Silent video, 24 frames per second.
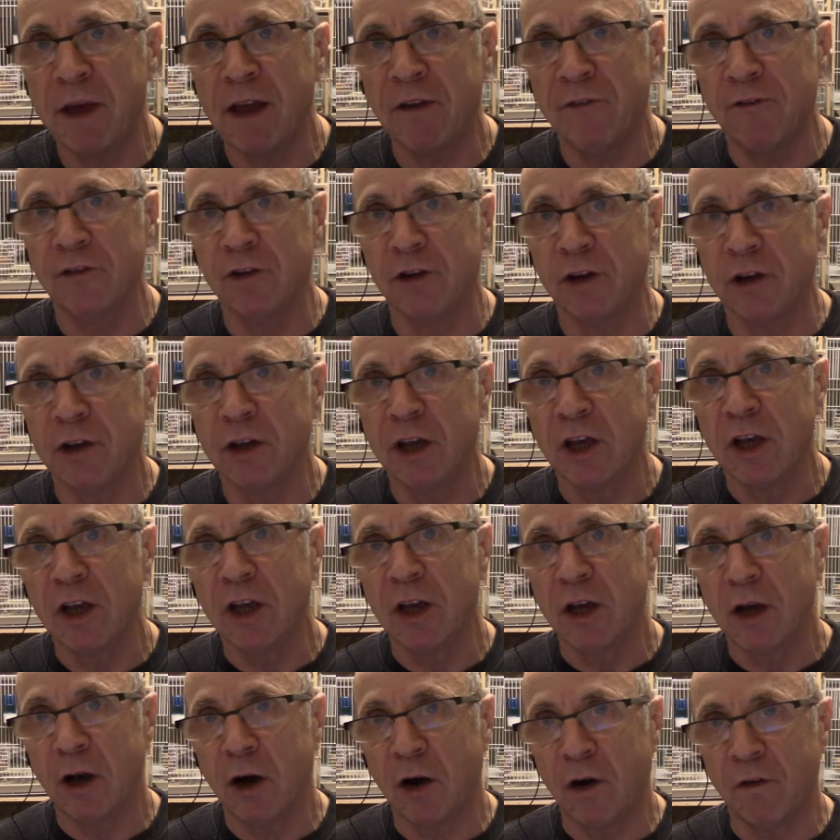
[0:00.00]
method
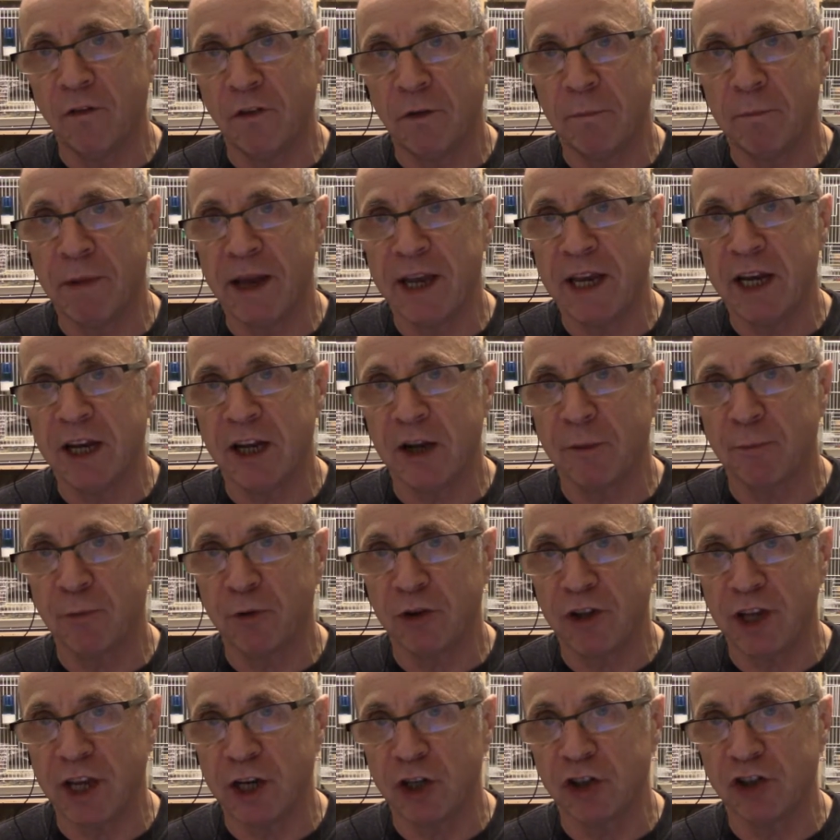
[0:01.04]
of making a
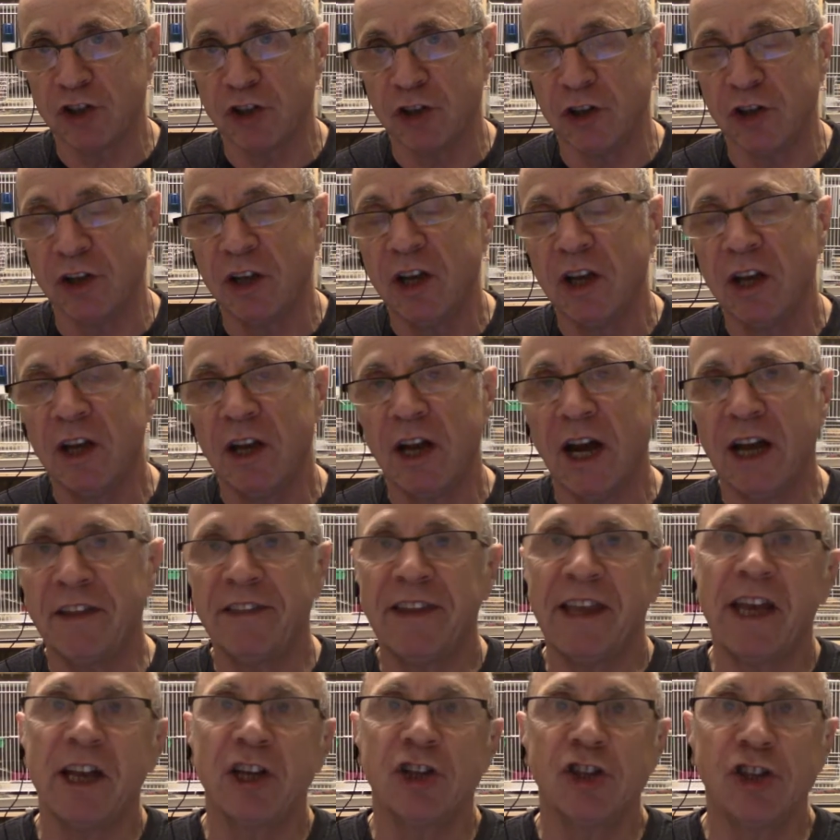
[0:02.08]
prediction,
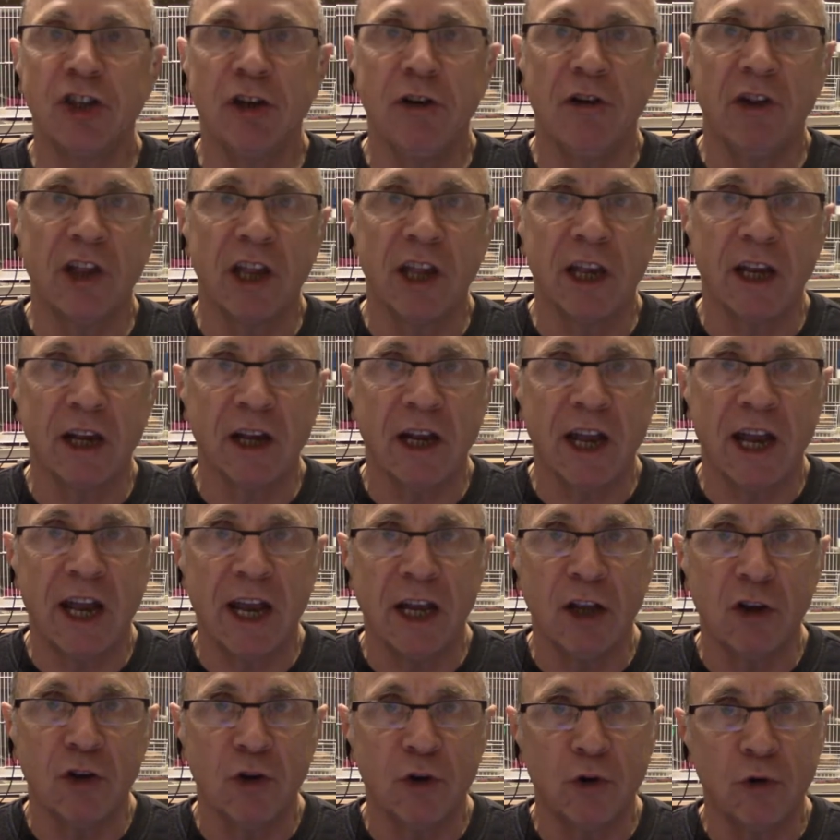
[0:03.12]
and that's using
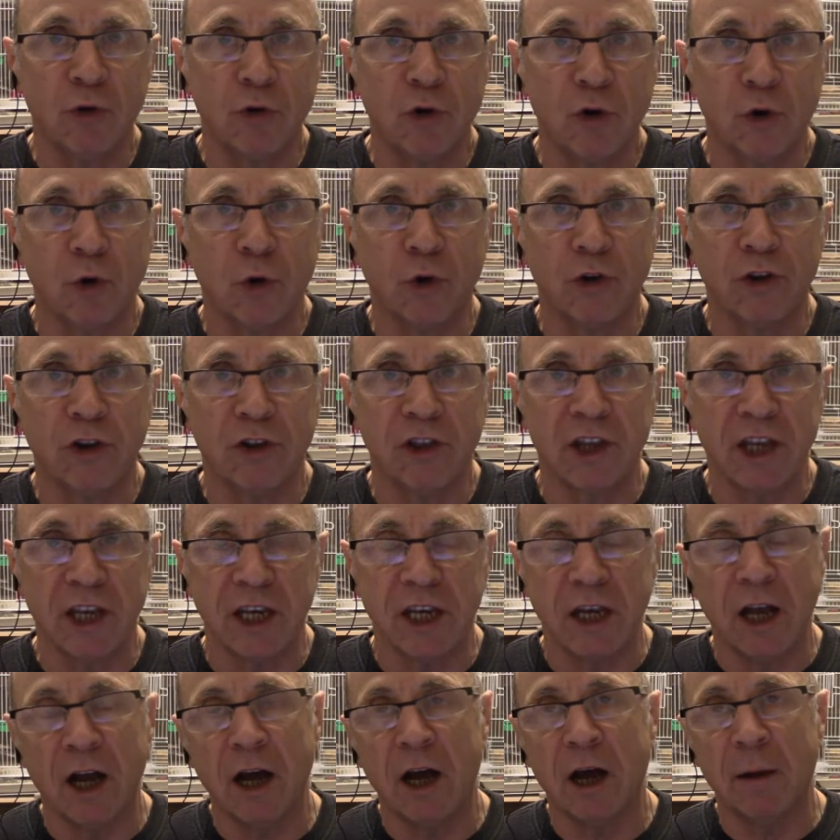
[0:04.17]
a tool called
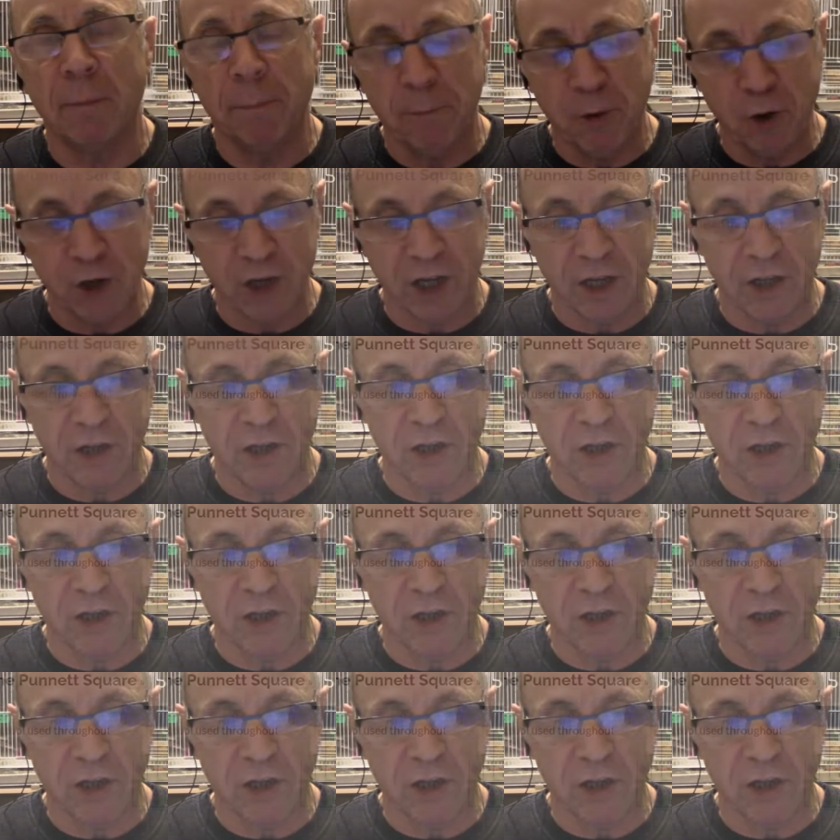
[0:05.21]
the Punnet